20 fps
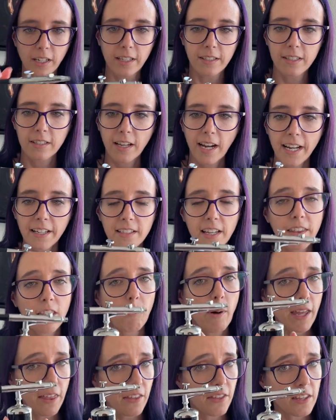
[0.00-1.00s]
it's tight. And the
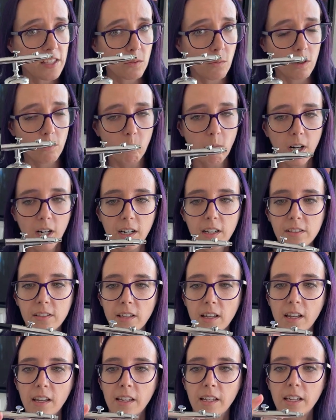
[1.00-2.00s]
way that this one works
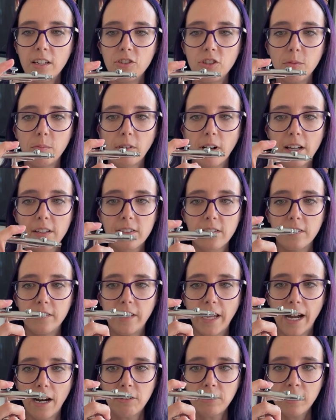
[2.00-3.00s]
is you press
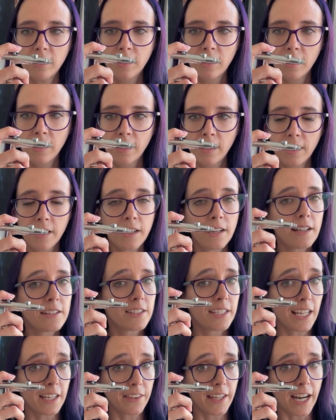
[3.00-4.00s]
down
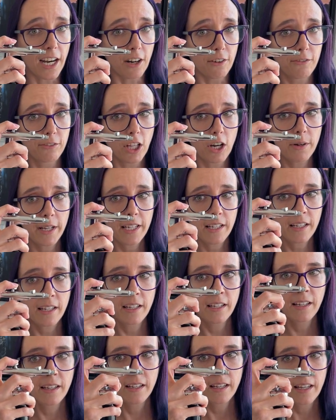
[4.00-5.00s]
to get the air flowing
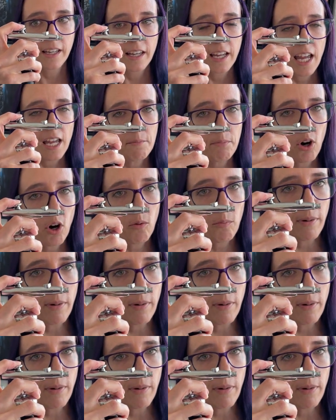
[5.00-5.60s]
and pull